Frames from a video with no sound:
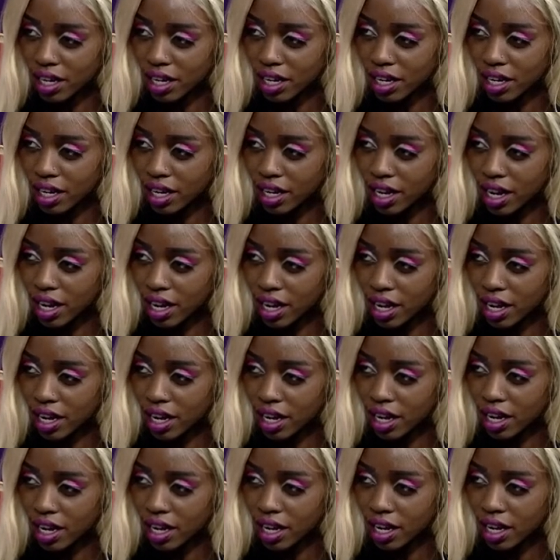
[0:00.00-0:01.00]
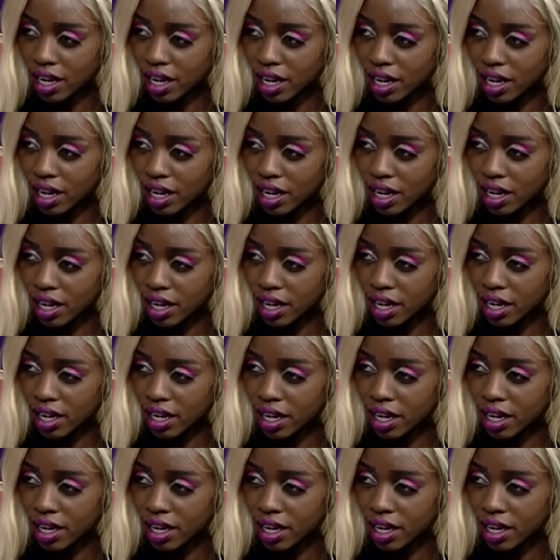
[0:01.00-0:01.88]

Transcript: Oh, the little hairs inside